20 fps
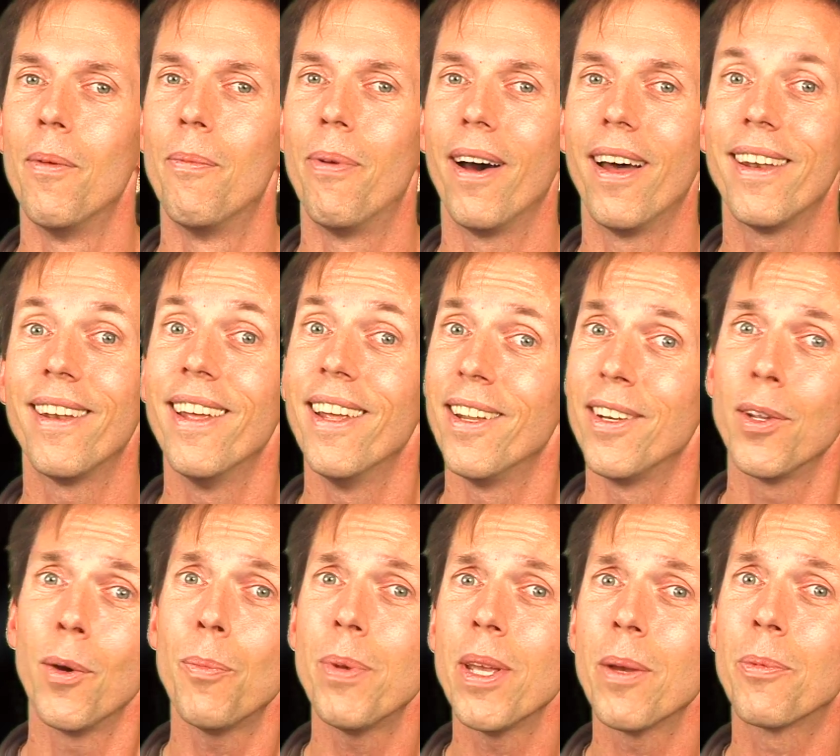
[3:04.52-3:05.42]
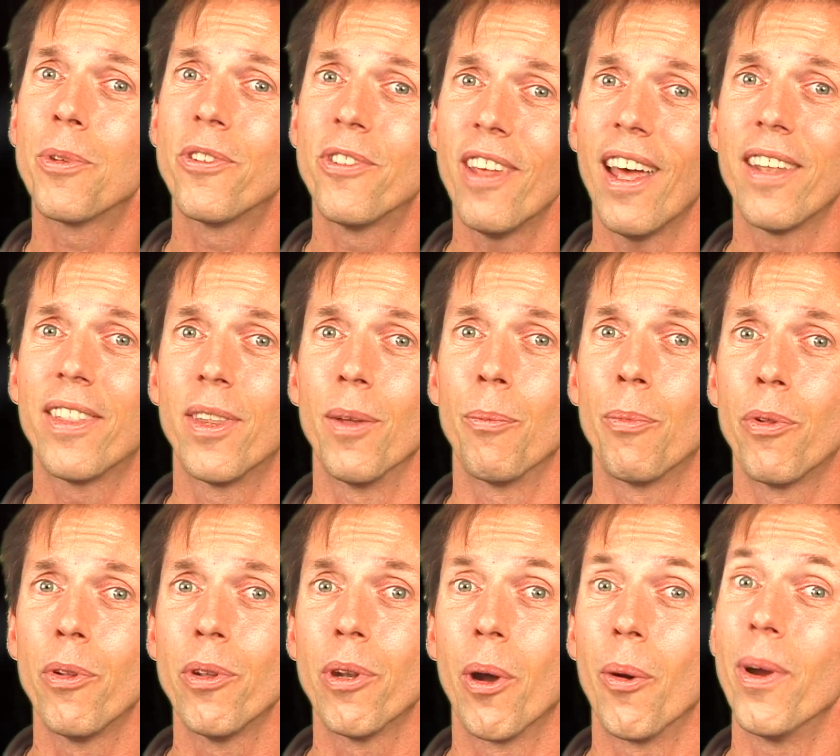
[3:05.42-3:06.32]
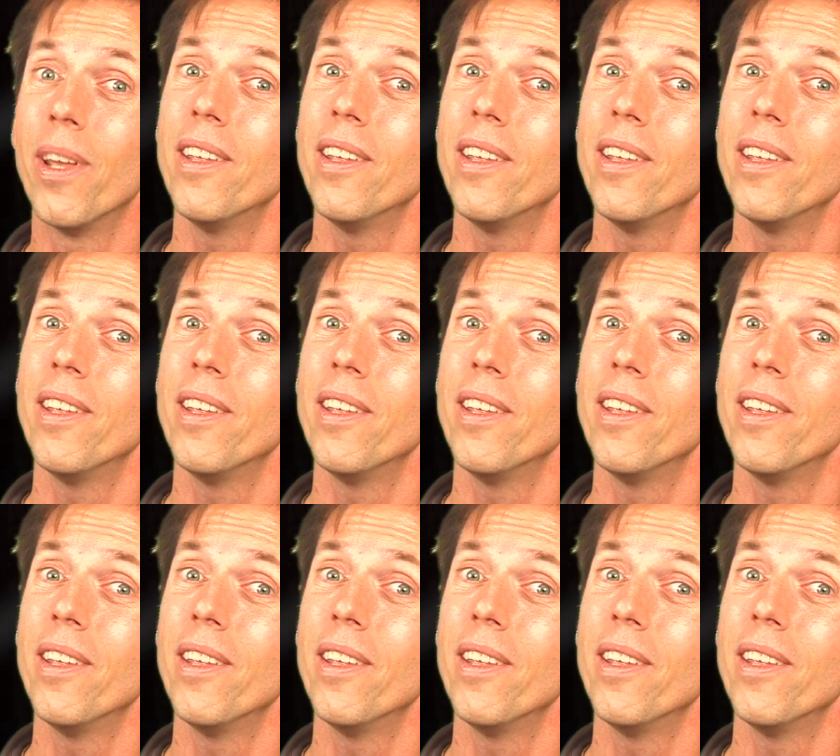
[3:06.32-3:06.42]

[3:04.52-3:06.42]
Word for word: But don't be upset that Pluto